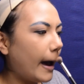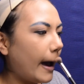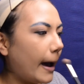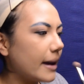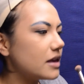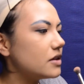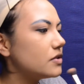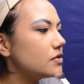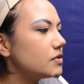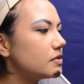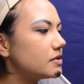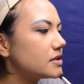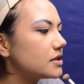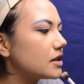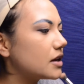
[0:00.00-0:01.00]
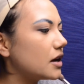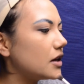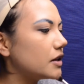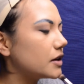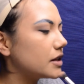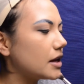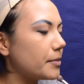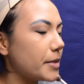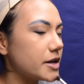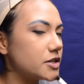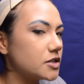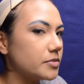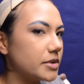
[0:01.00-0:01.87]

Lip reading: I use the color that matches